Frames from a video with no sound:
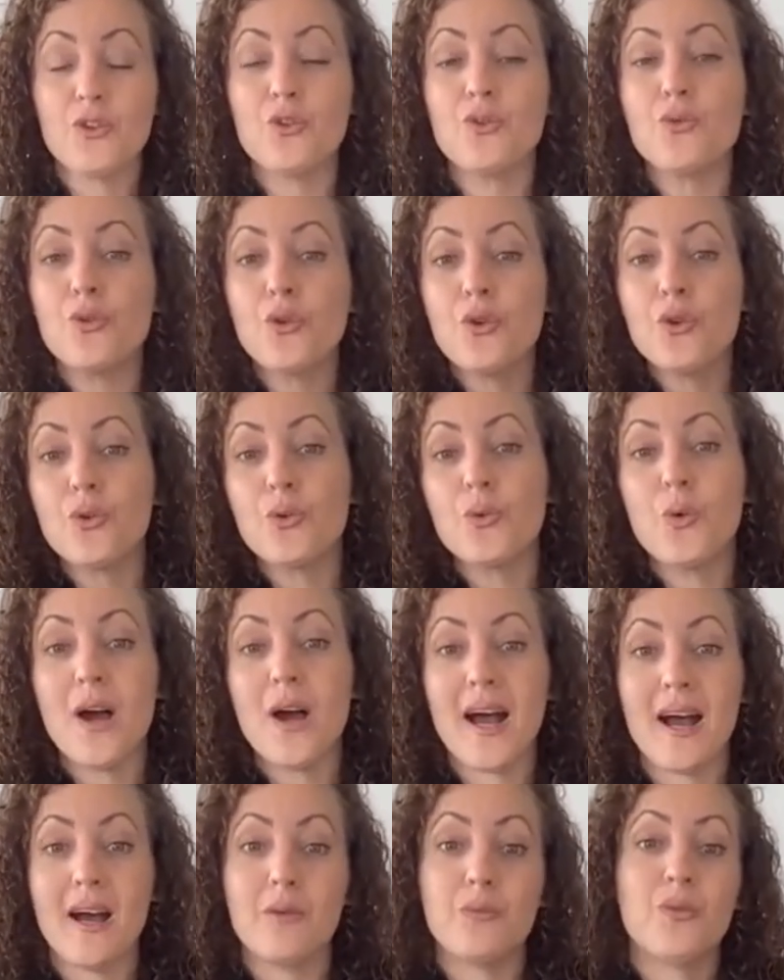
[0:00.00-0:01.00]
through
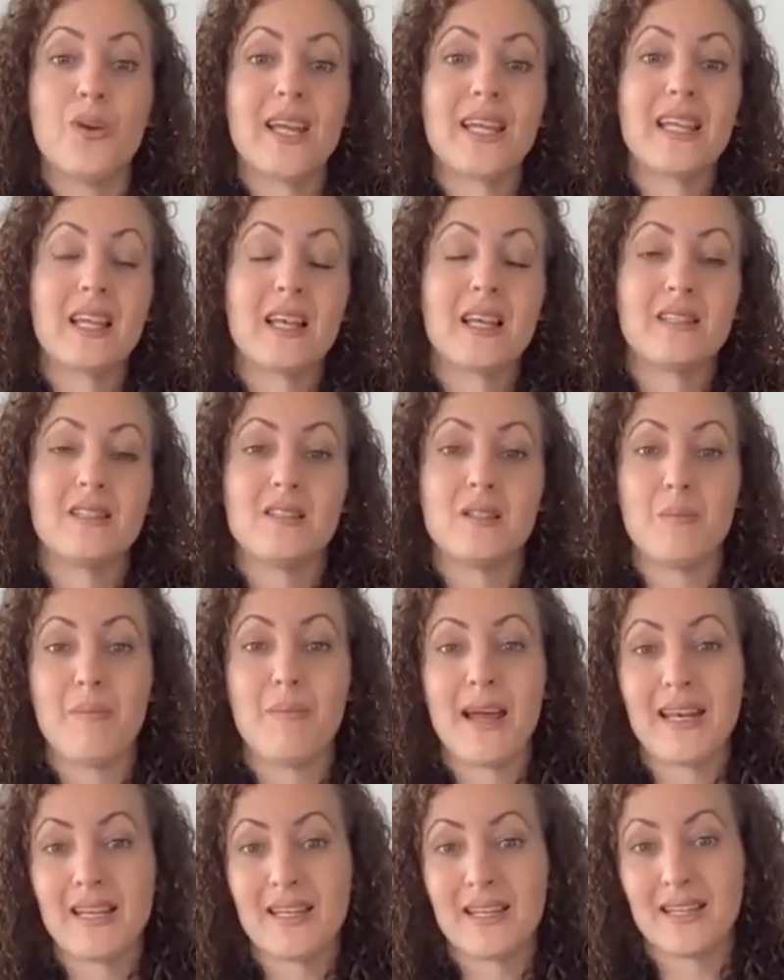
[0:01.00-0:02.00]
our regular
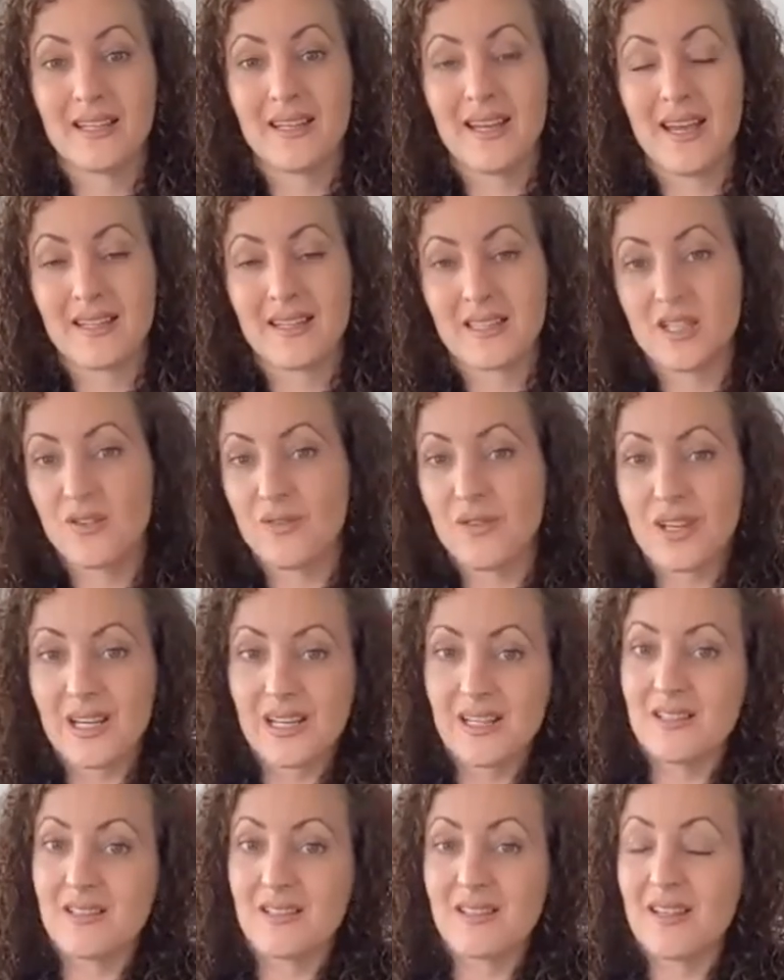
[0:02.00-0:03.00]
somatic
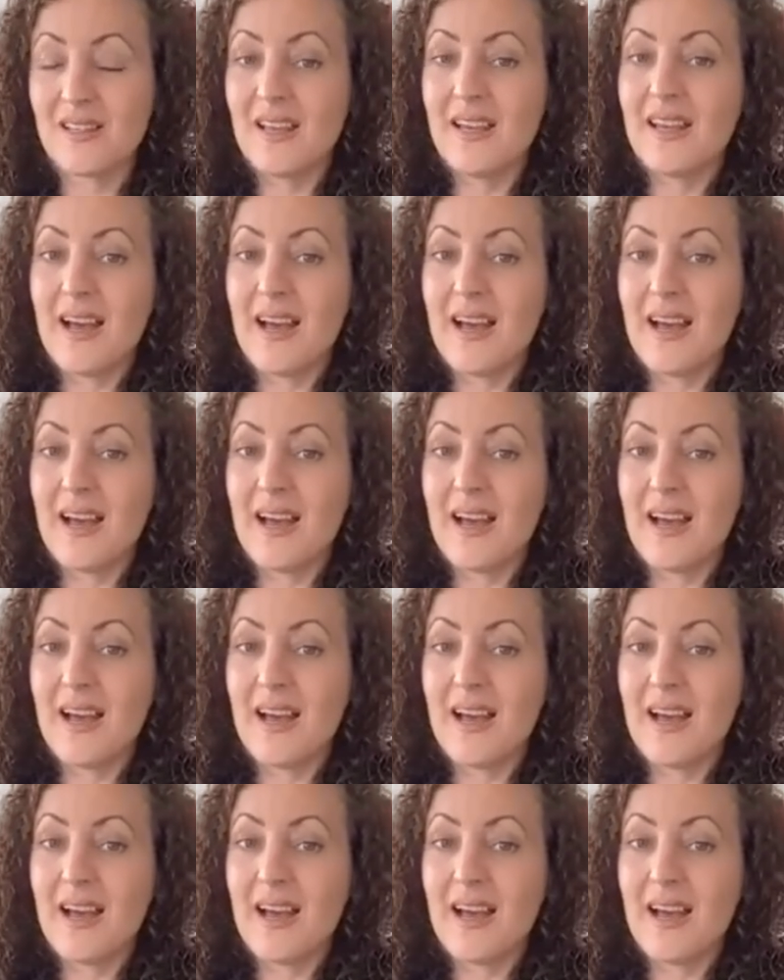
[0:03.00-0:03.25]
activities,